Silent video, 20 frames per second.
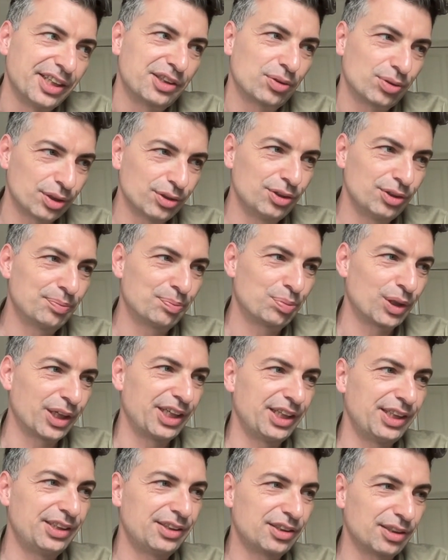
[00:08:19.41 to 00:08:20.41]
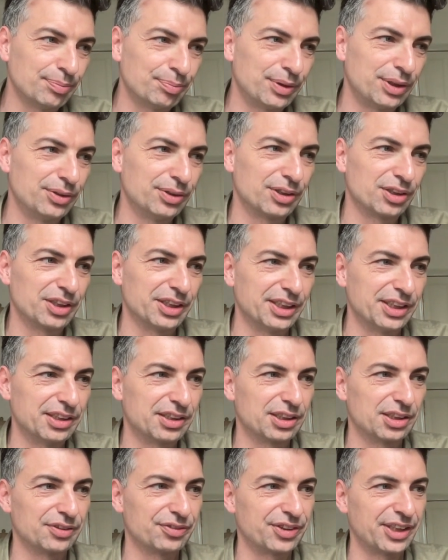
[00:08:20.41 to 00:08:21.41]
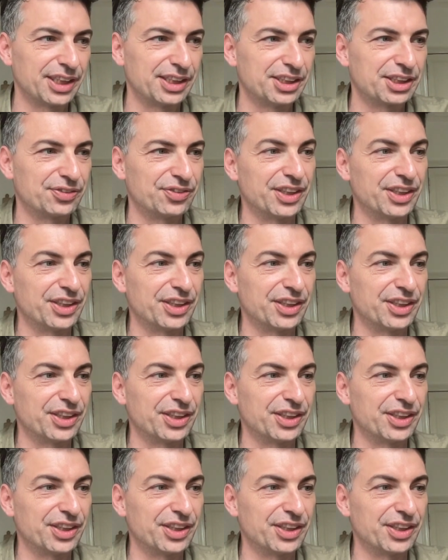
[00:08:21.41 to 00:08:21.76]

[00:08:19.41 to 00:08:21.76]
crude brain computer interface